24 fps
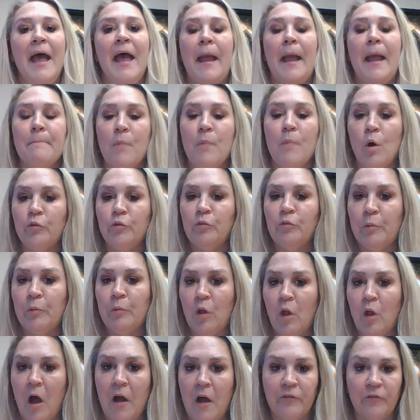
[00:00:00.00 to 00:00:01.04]
a
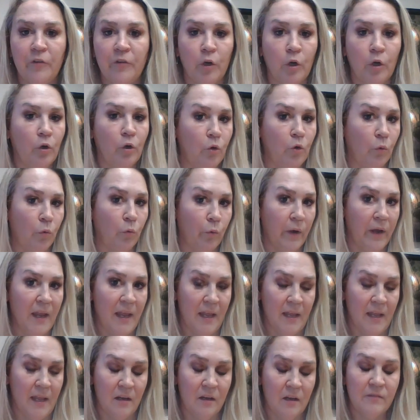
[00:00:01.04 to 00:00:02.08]
multiple offer
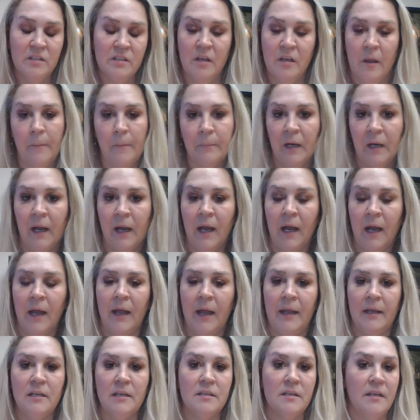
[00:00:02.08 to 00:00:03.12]
grid of some
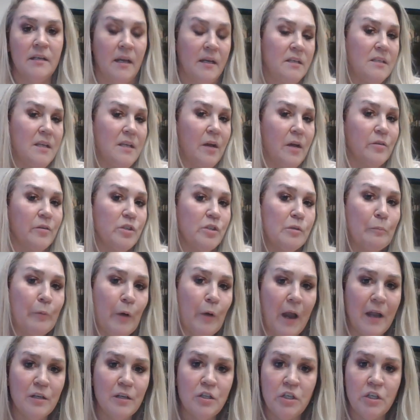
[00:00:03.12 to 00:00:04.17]
kind, an Excel
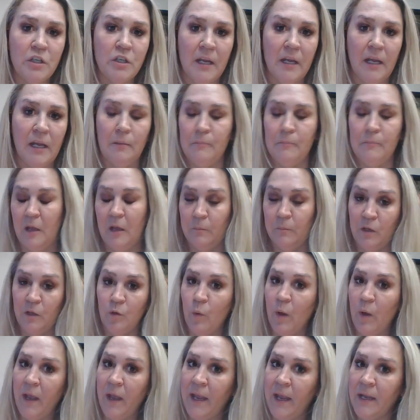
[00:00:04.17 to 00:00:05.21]
spreadsheet, maybe
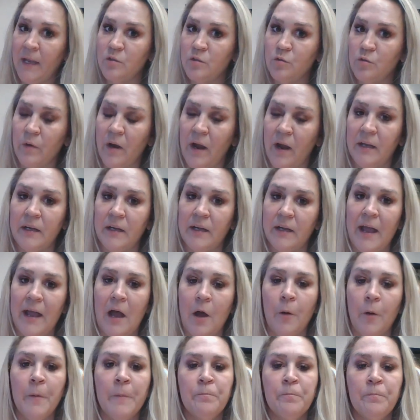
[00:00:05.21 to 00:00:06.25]
you handwrite it
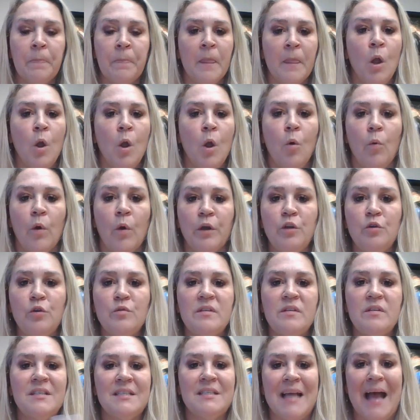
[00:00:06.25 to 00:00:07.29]
out where you
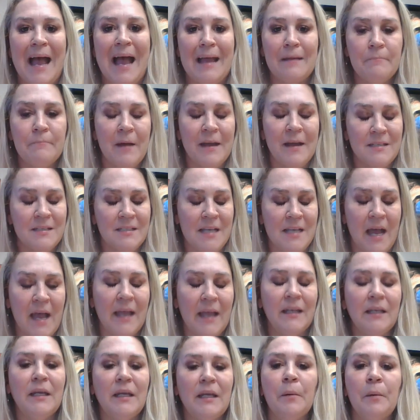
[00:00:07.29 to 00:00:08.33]
side by
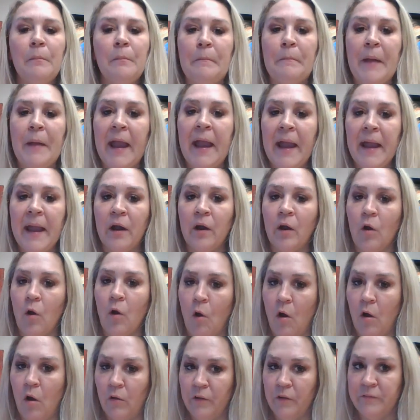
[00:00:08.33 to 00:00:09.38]
side compare
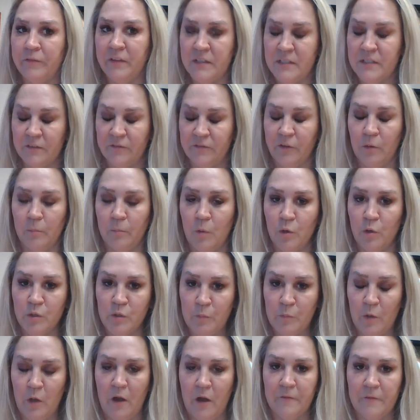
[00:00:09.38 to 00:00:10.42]
all of the different
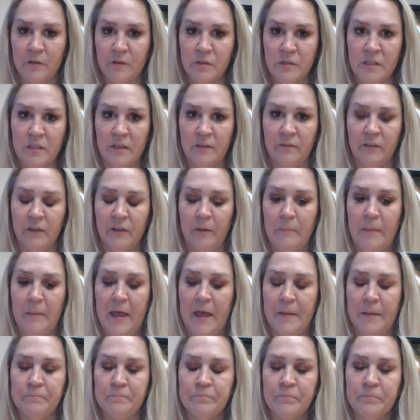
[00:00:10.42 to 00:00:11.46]
multiple offers that have come
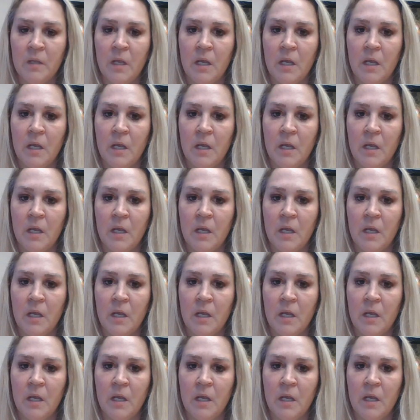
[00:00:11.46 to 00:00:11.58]
in.